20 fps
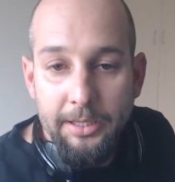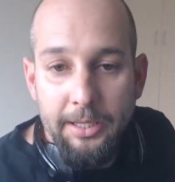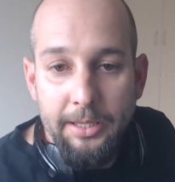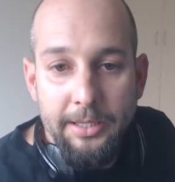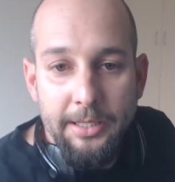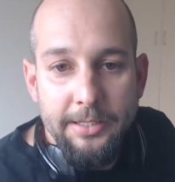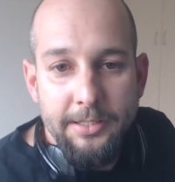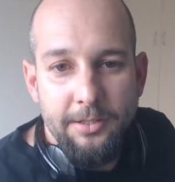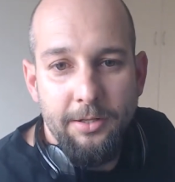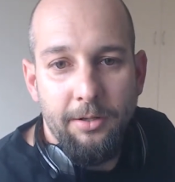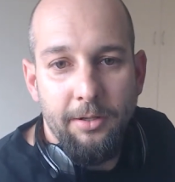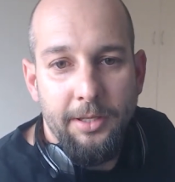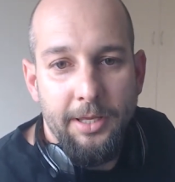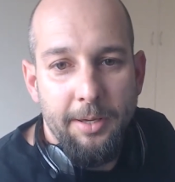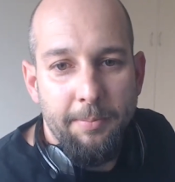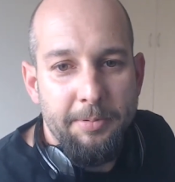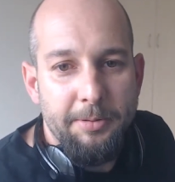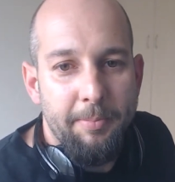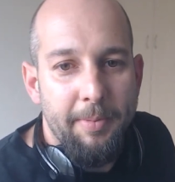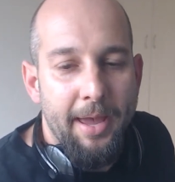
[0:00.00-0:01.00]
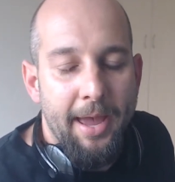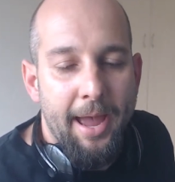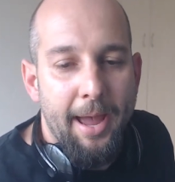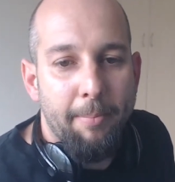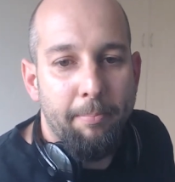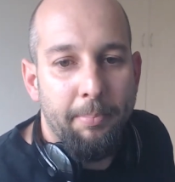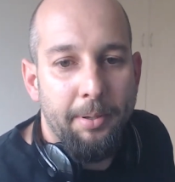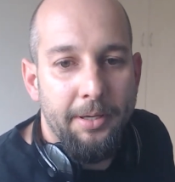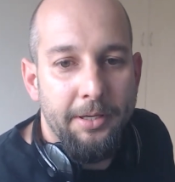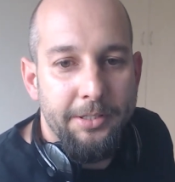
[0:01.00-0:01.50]
thing that still keeps me
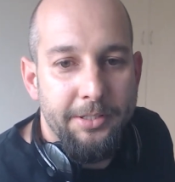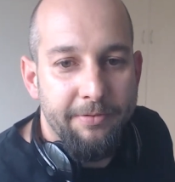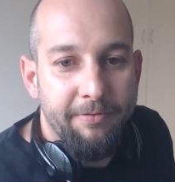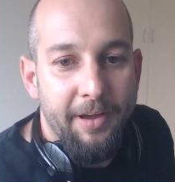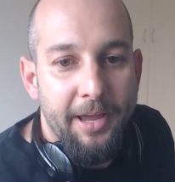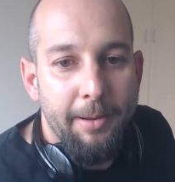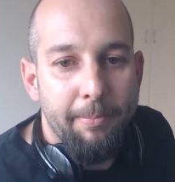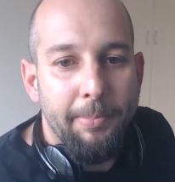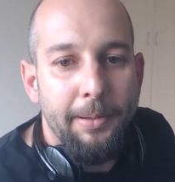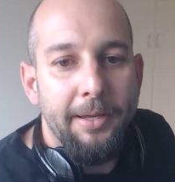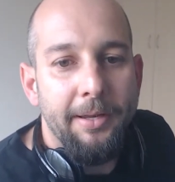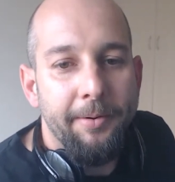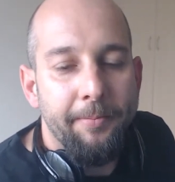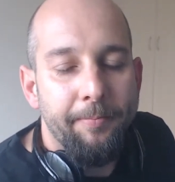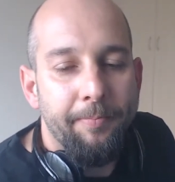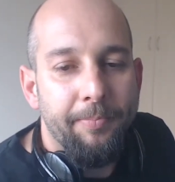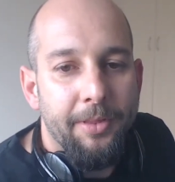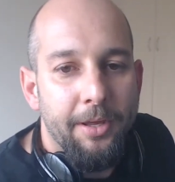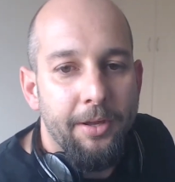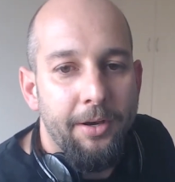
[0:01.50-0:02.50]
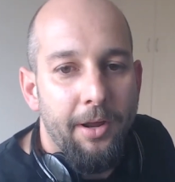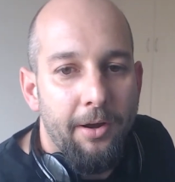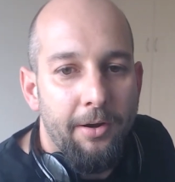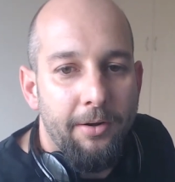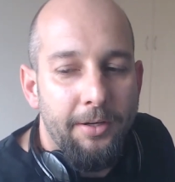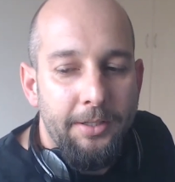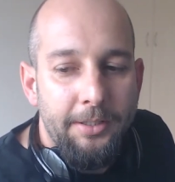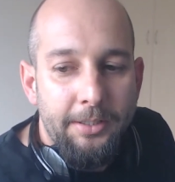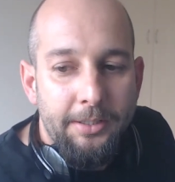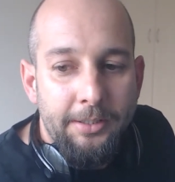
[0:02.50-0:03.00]
happy is vaping, you know.